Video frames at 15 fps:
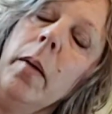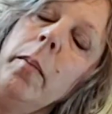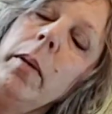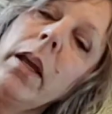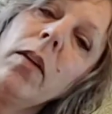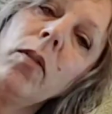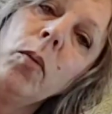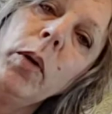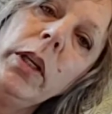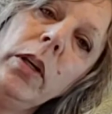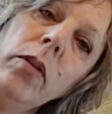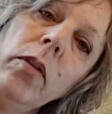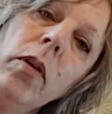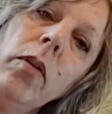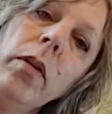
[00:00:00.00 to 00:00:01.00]
because when
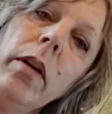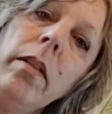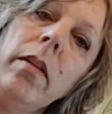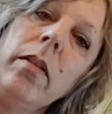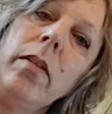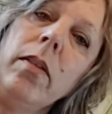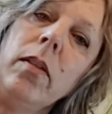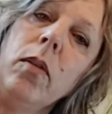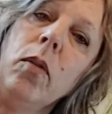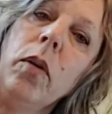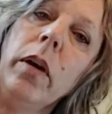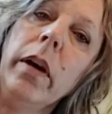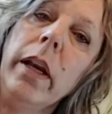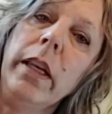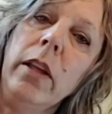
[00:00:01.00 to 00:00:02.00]
you go to the
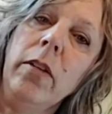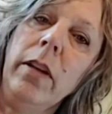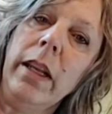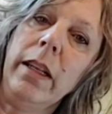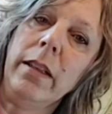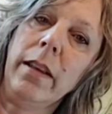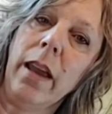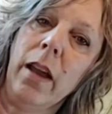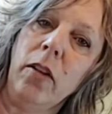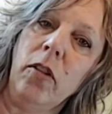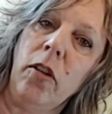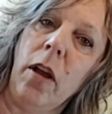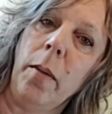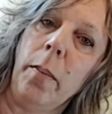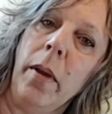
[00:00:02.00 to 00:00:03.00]
store and you need
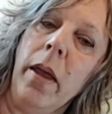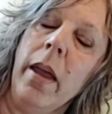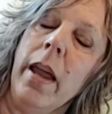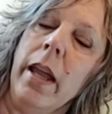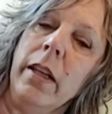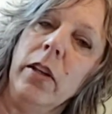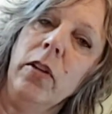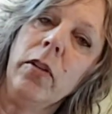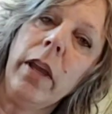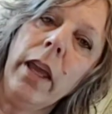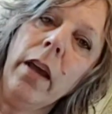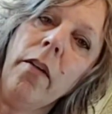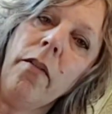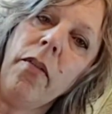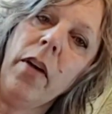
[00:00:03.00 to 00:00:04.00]
ketchup and you
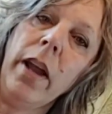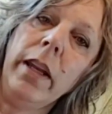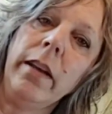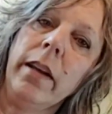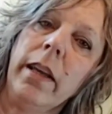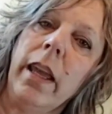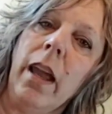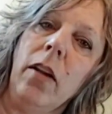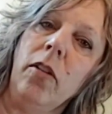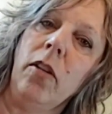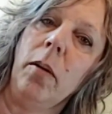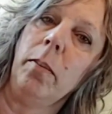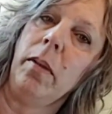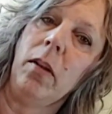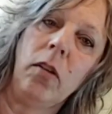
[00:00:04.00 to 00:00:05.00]
can't find a
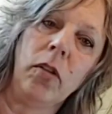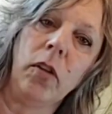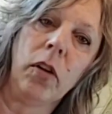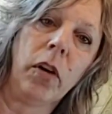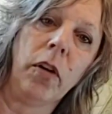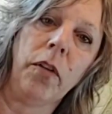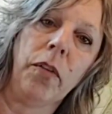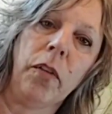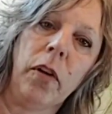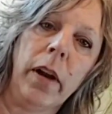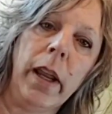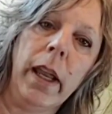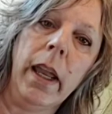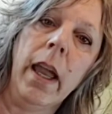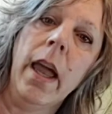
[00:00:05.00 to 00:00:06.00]
ketchup that's
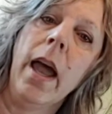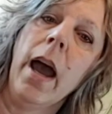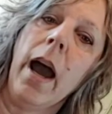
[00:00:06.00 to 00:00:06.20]
sugar-free,